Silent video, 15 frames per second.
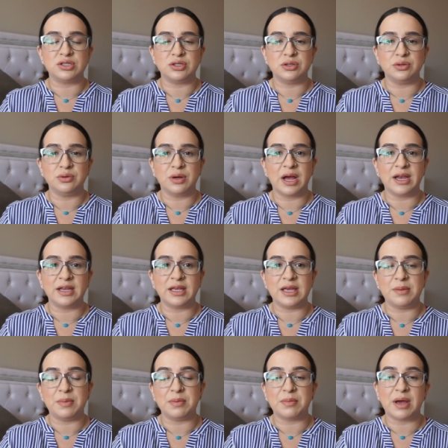to kind of
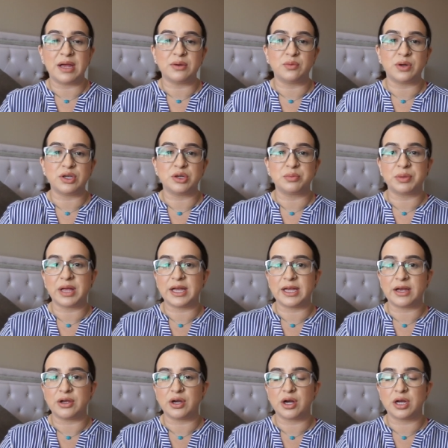keep in mind when you're planning
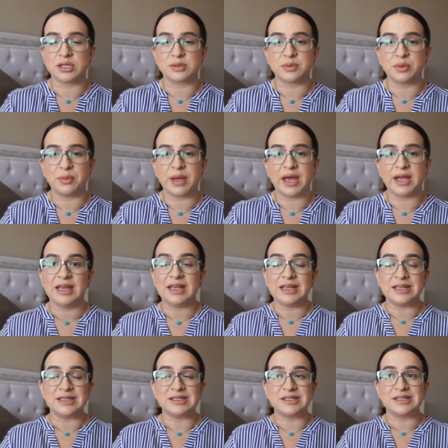out your hospital bag
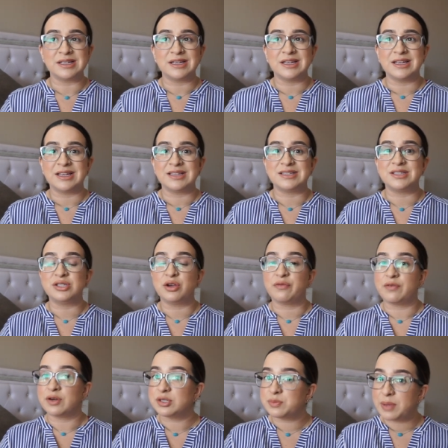is, is this your
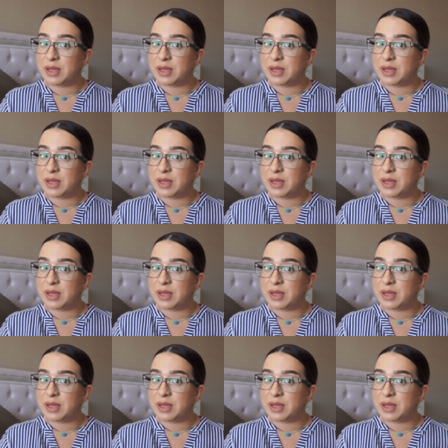first